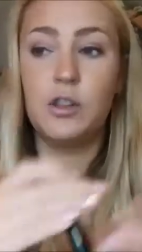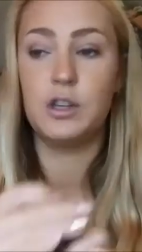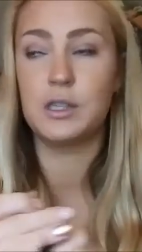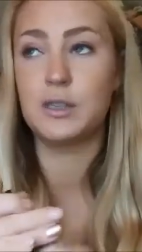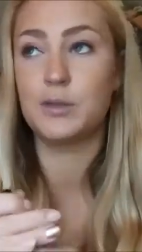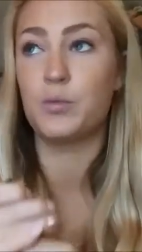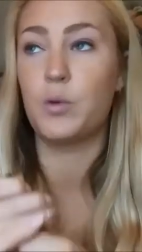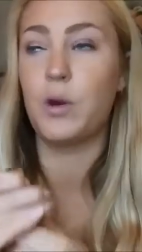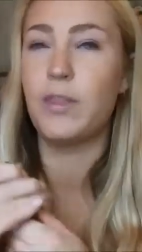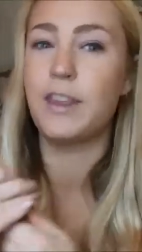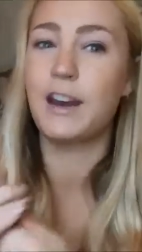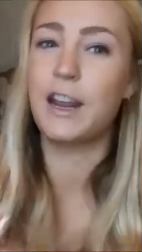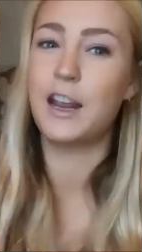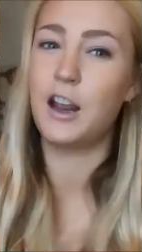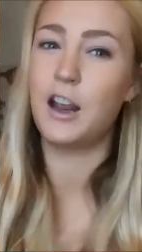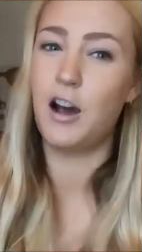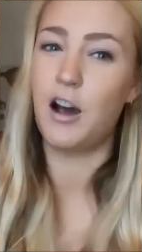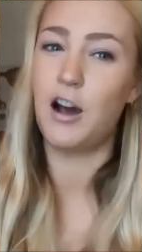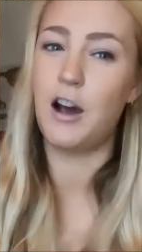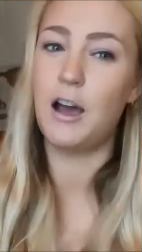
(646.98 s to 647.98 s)
This is one that I
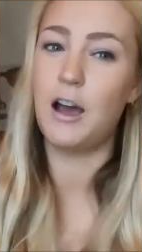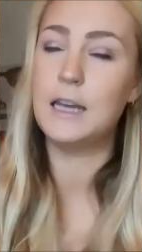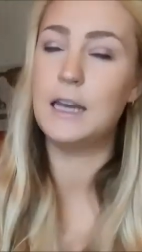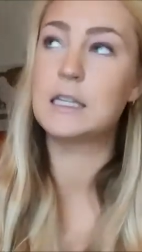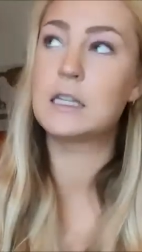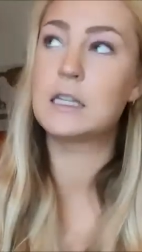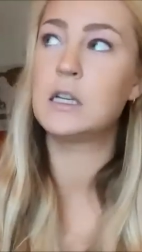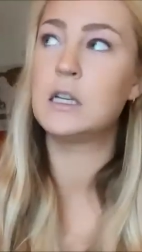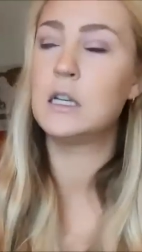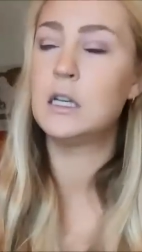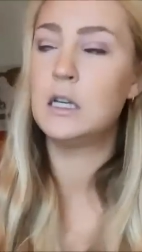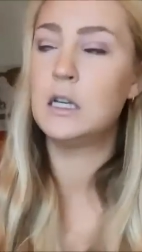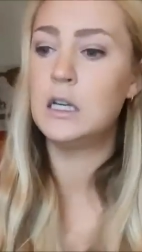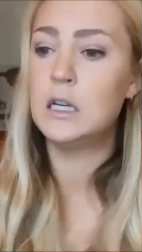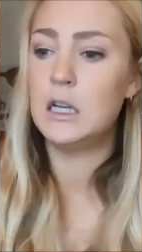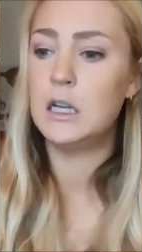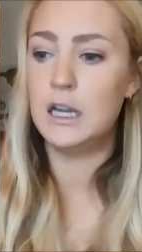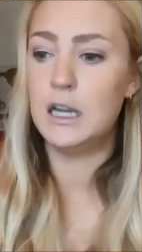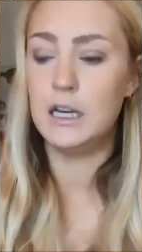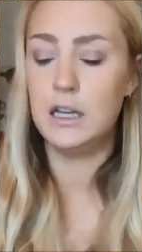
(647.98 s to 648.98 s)
got
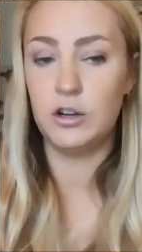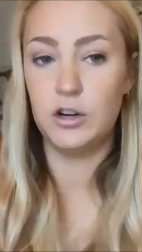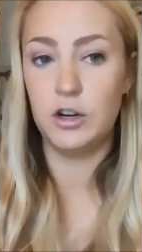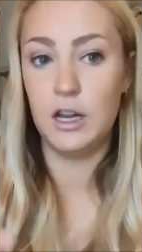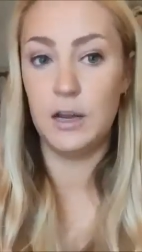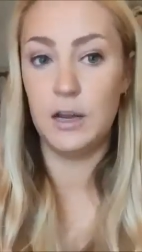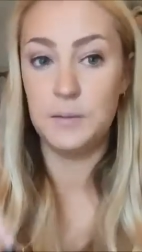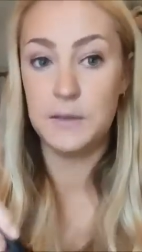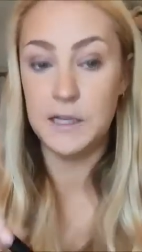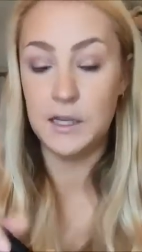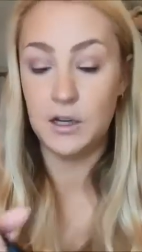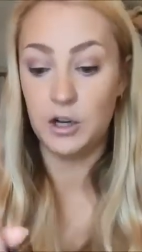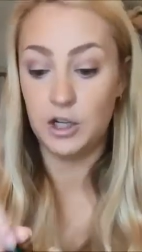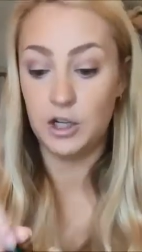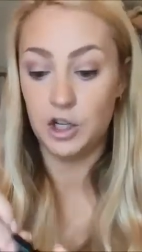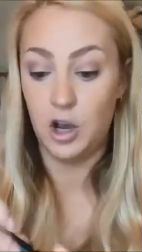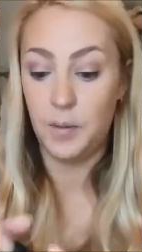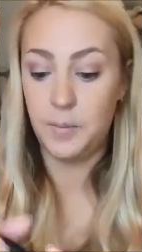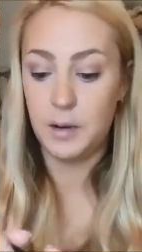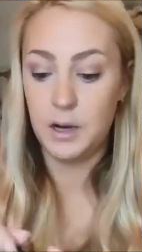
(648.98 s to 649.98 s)
in either an Ipsy or a
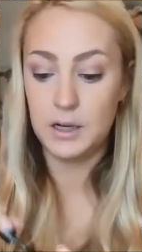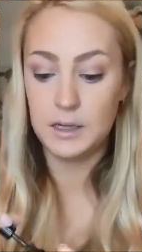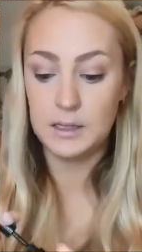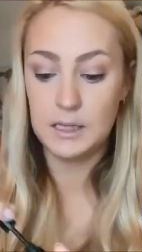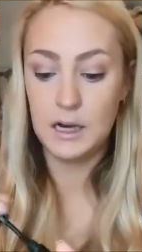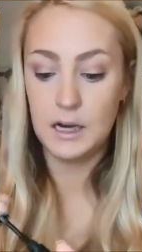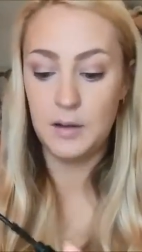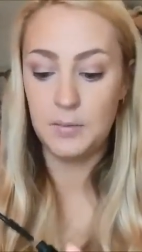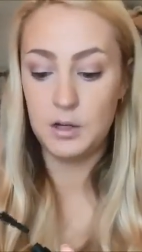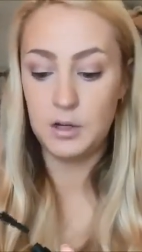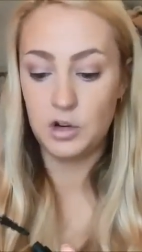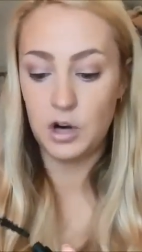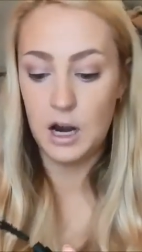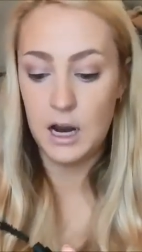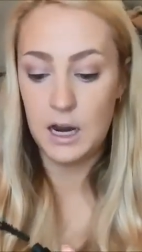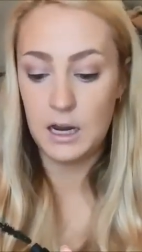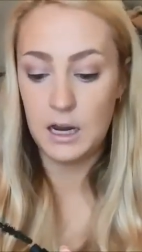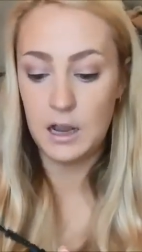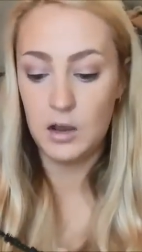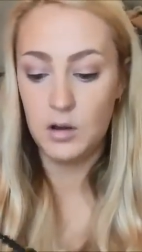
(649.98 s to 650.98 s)
Top Box that I've been
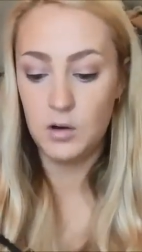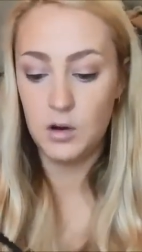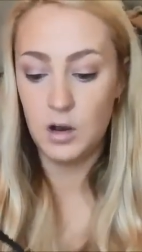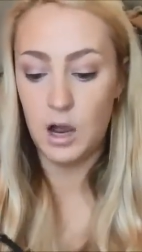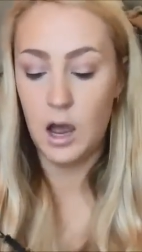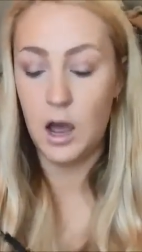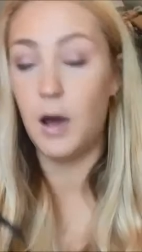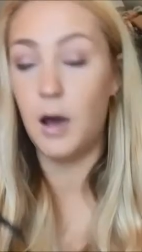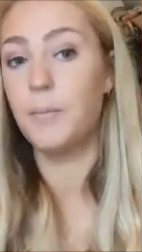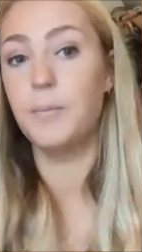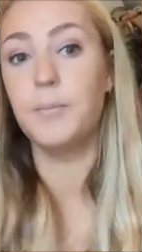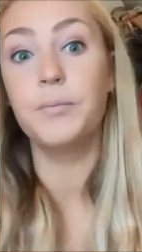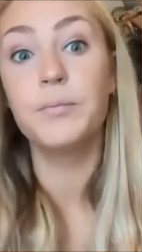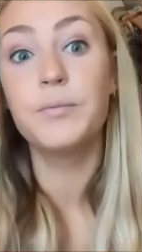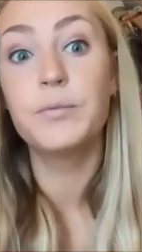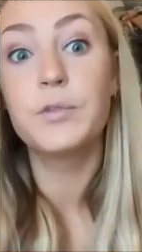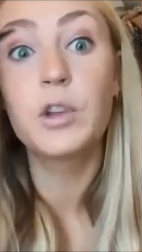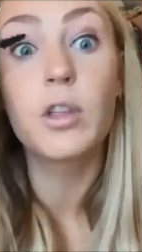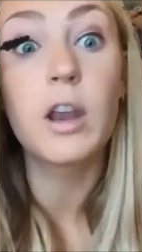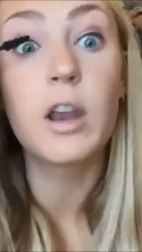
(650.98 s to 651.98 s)
trying out
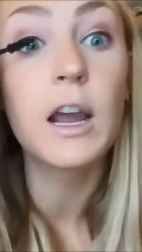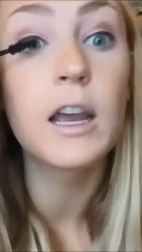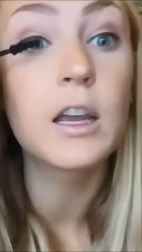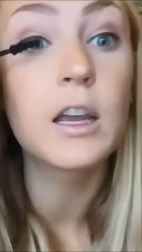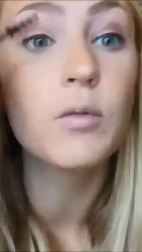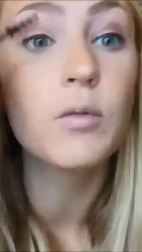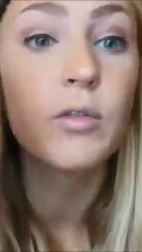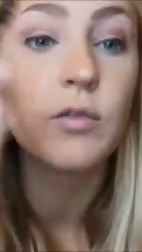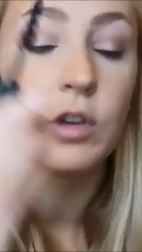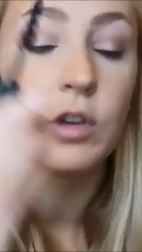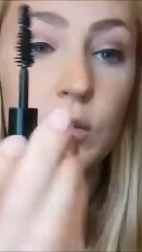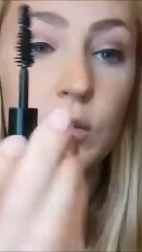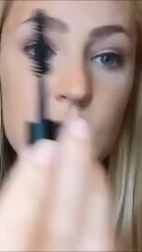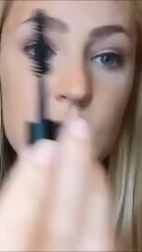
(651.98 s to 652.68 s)
um, so that I can review.